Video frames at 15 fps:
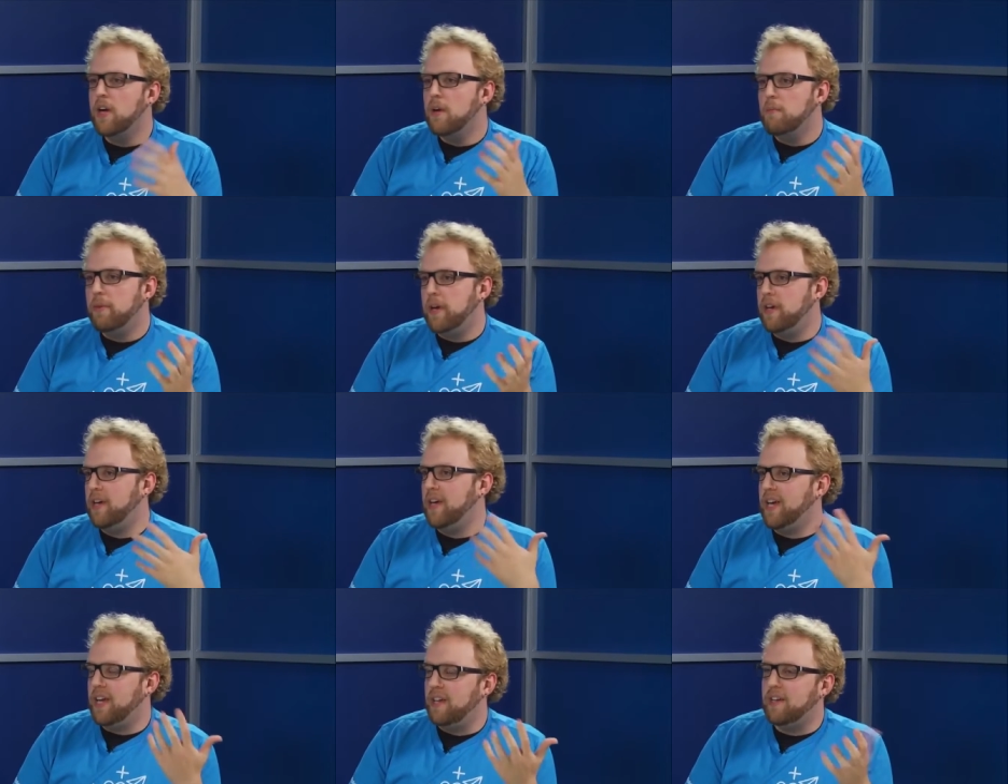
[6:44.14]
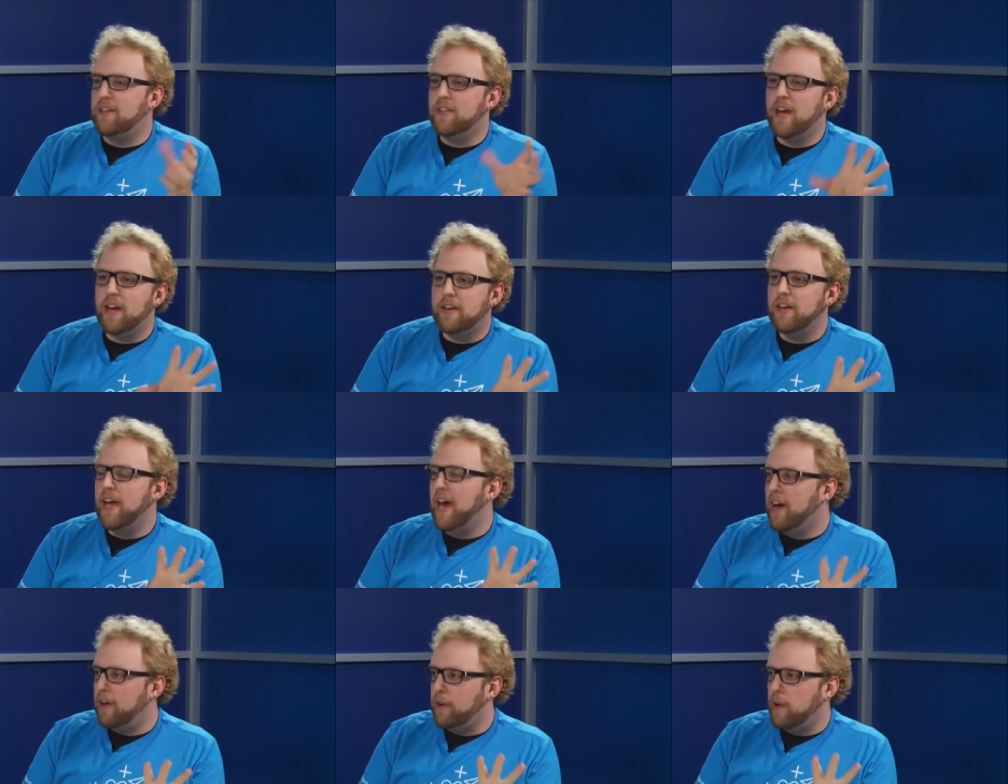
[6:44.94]
But again, exactly
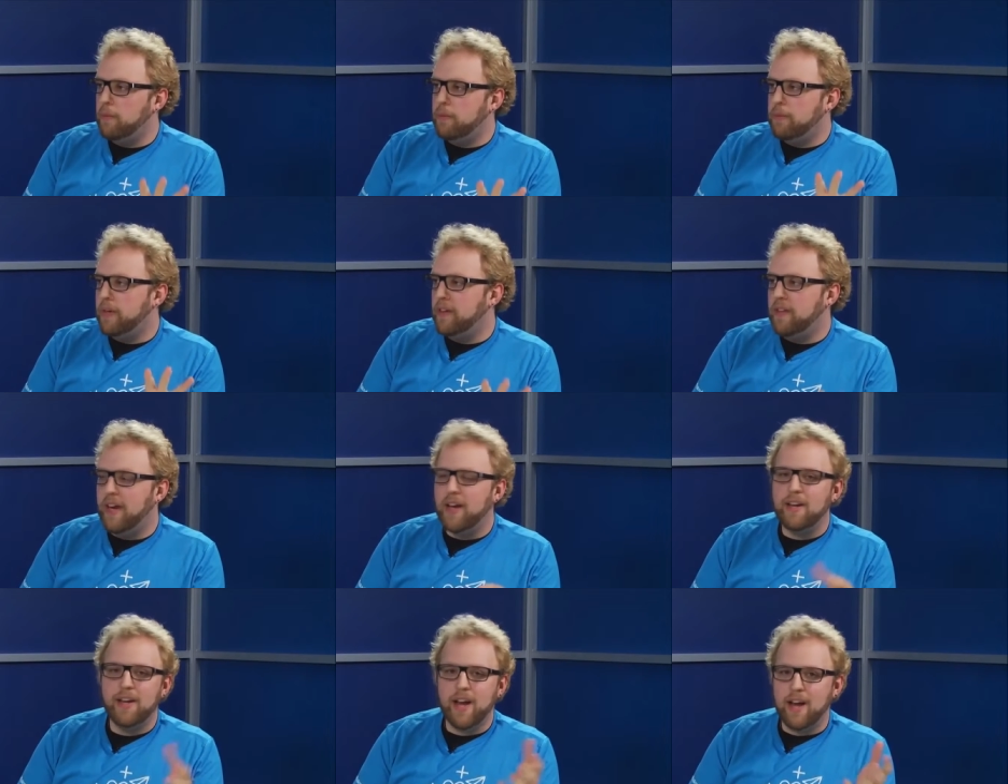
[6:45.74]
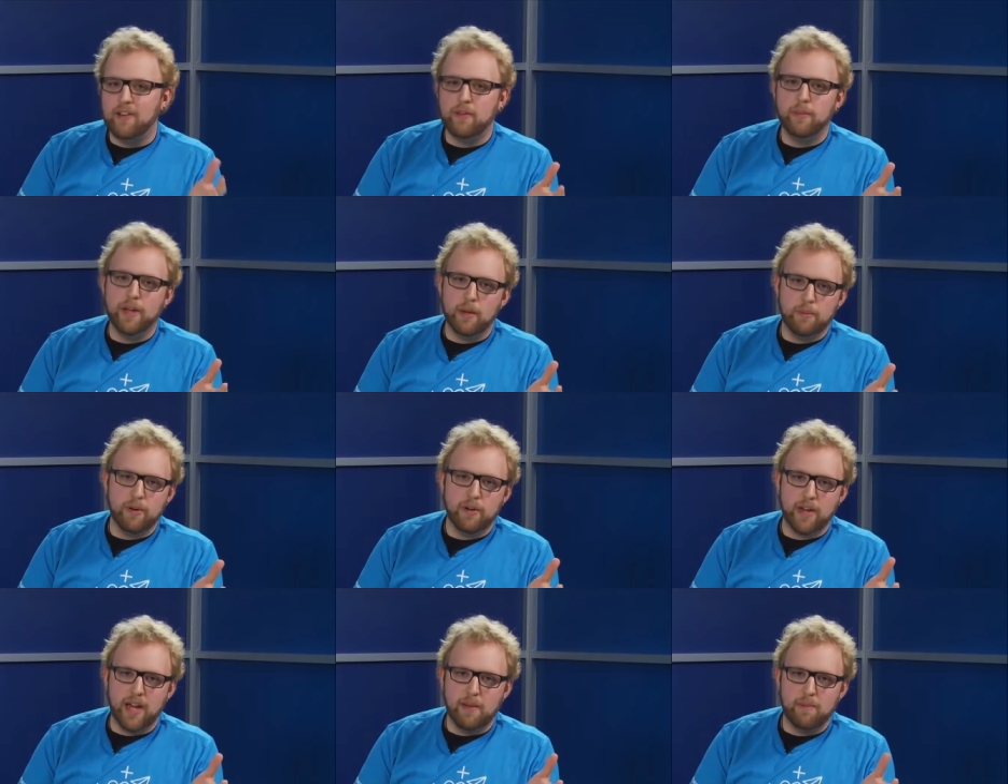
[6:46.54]
how you implement that has to be on a
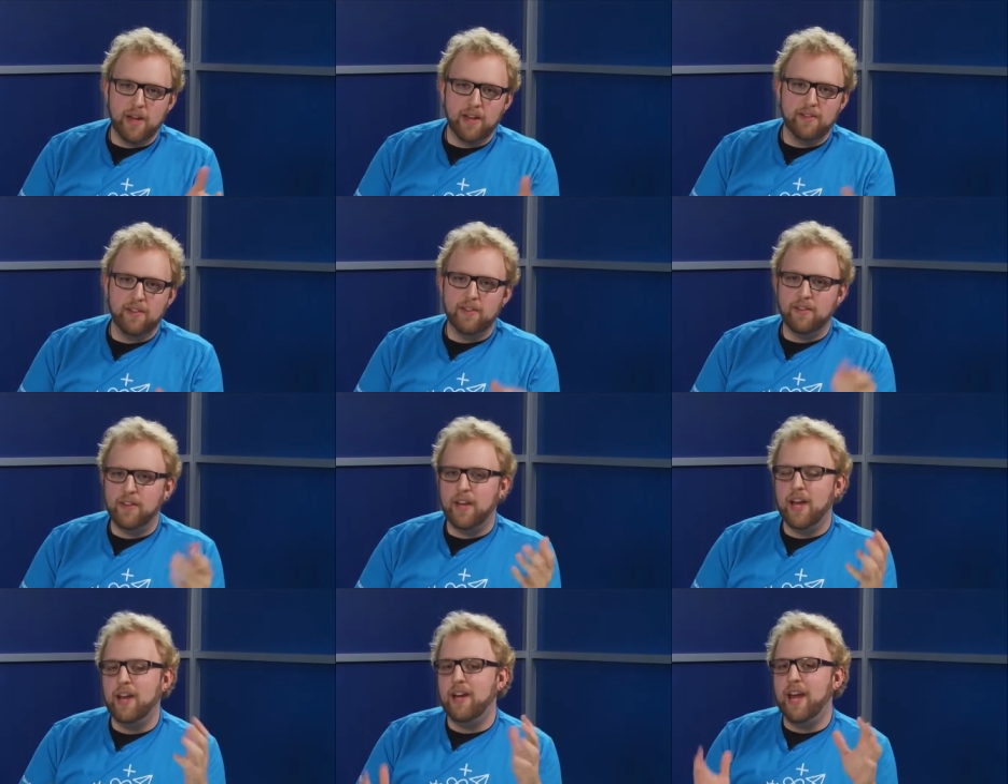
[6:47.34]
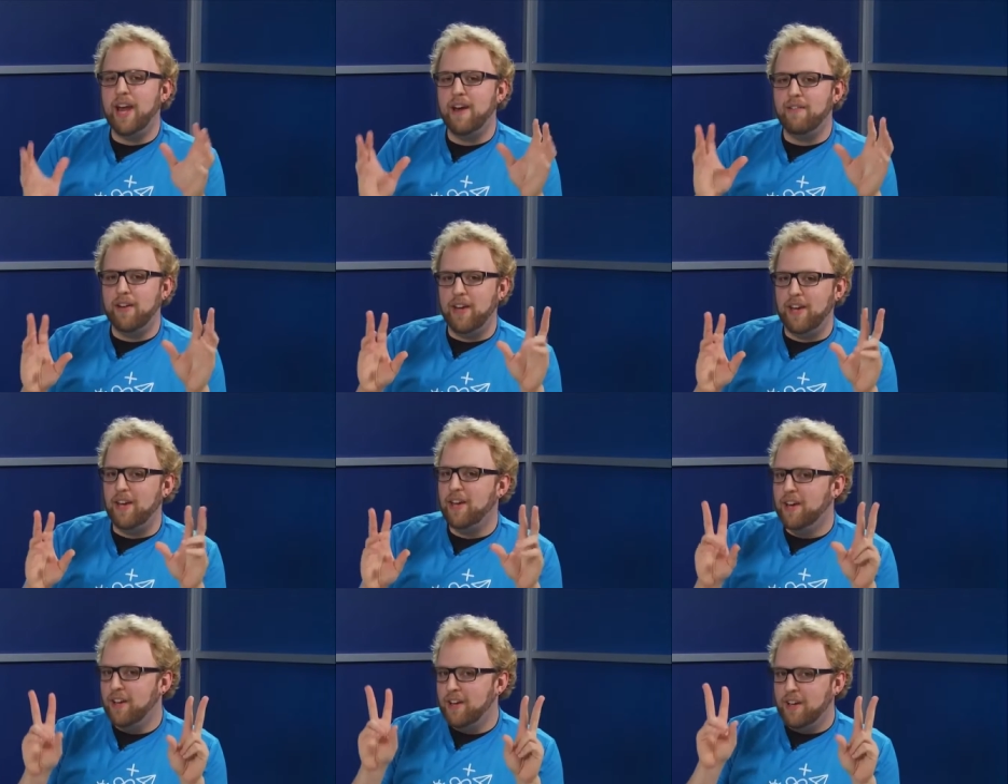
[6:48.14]
per game basis. You can't have a,
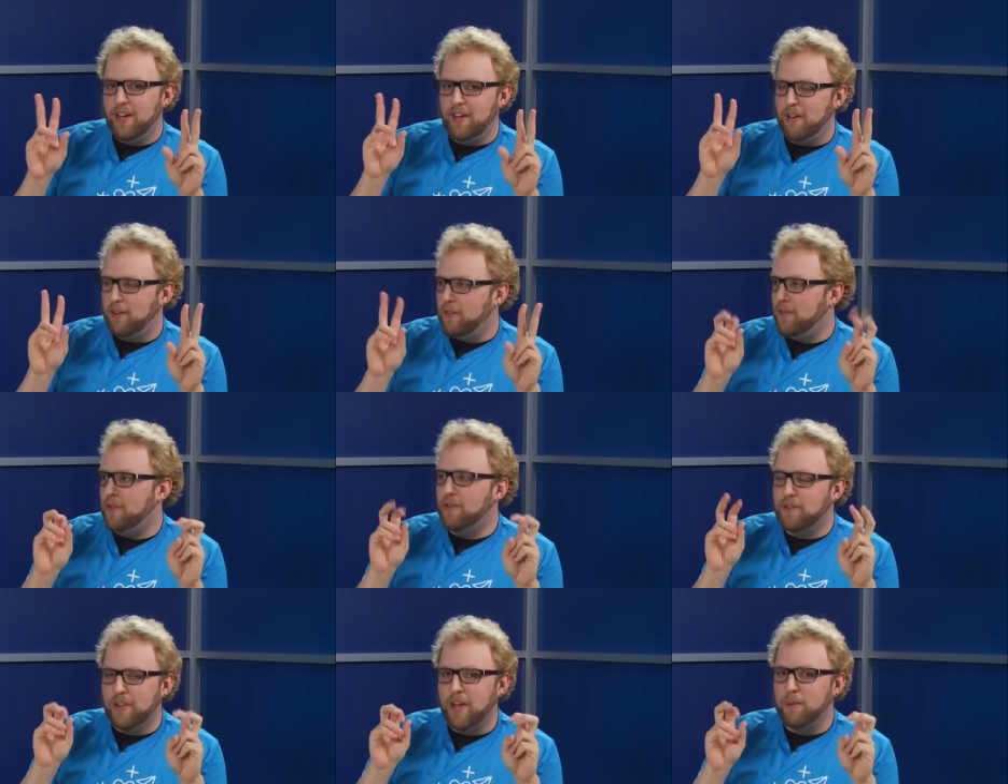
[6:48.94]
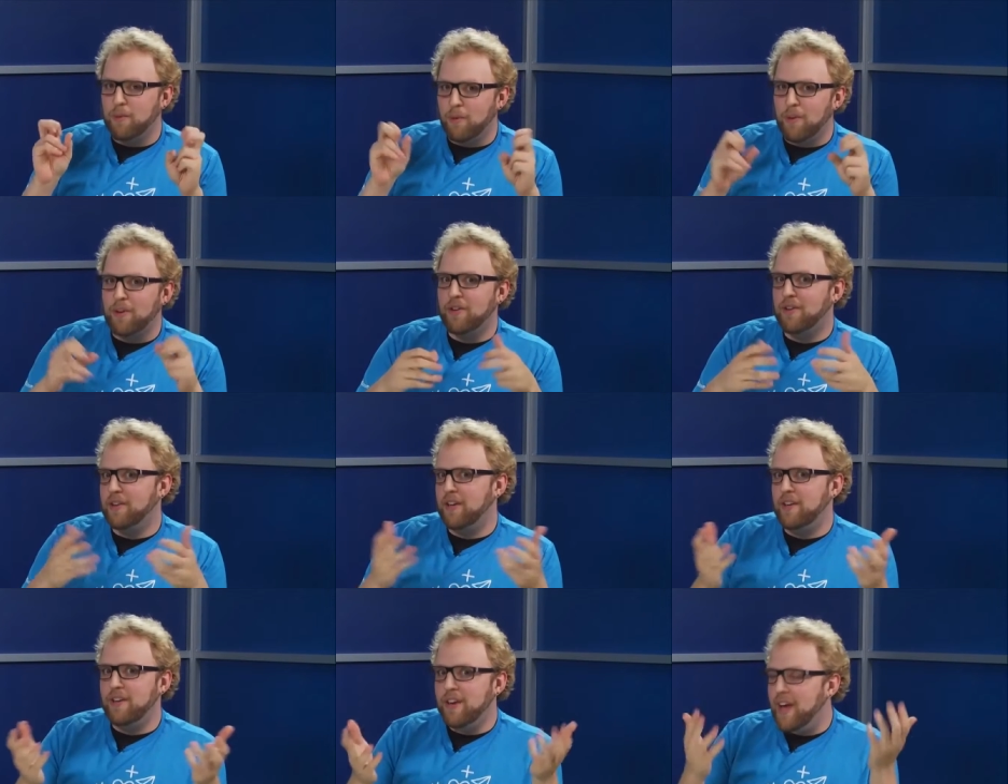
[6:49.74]
you know, Zoo Club world
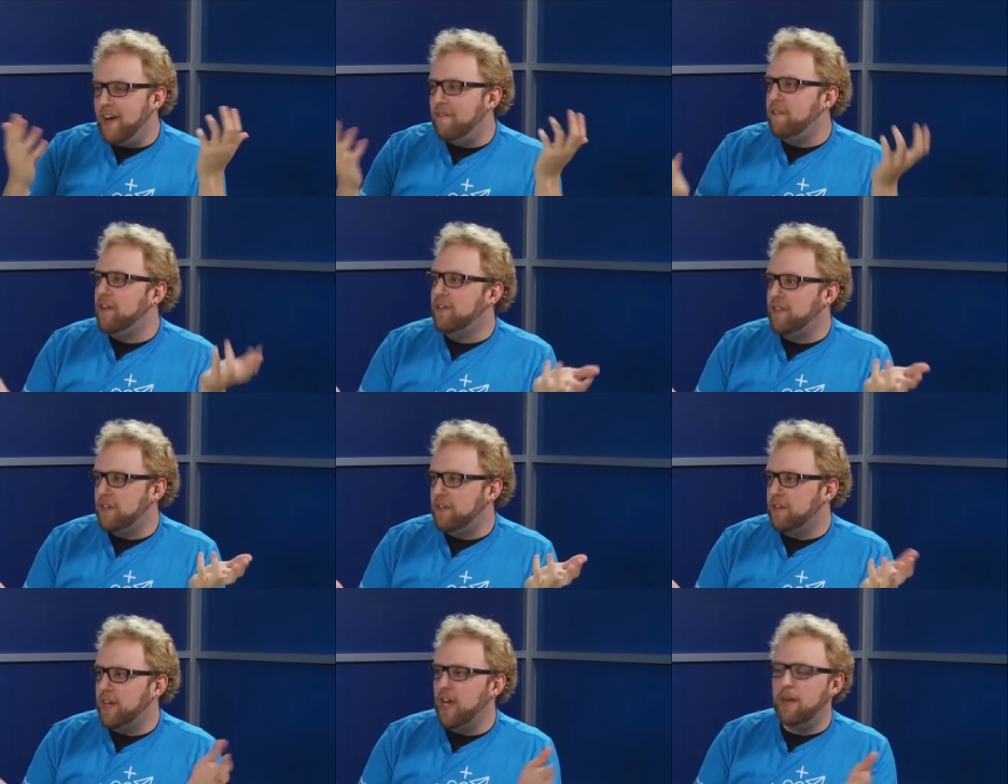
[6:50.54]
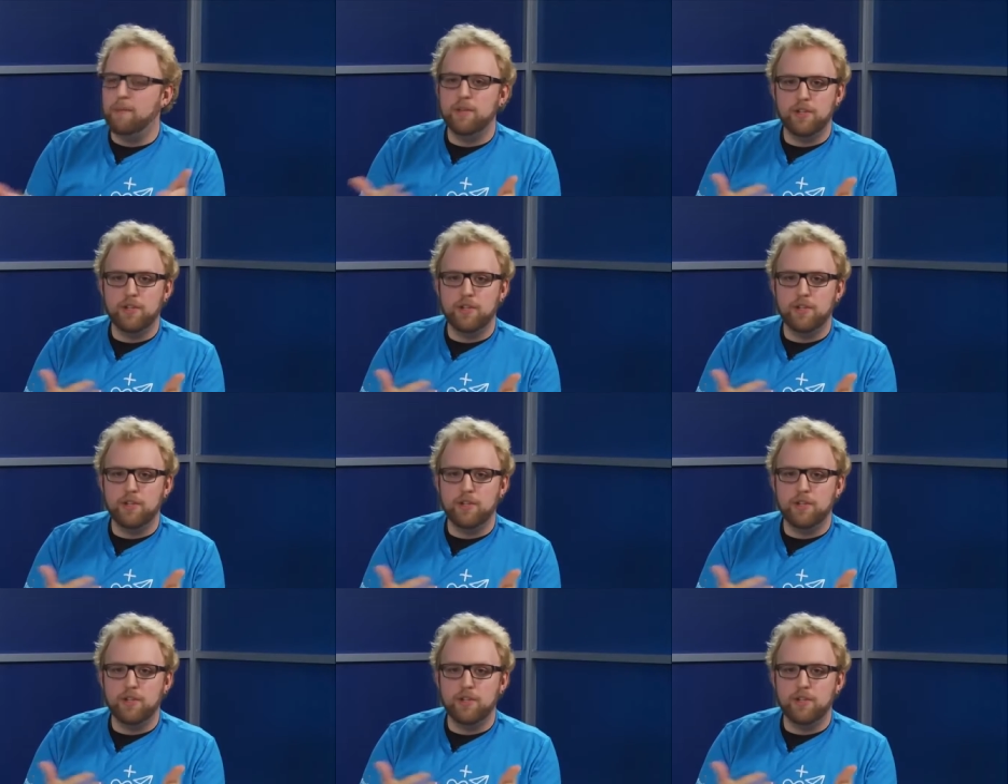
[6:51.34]
in every single game.